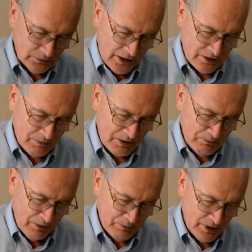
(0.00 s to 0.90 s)
has a big
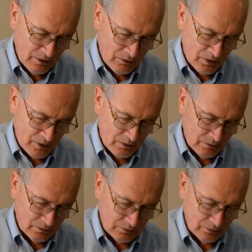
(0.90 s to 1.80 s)
bump in it where
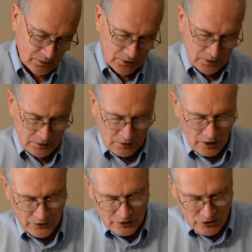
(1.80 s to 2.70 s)

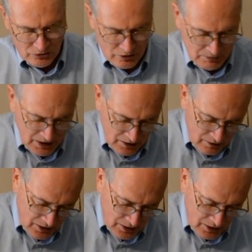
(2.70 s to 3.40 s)
Carthage used to be. And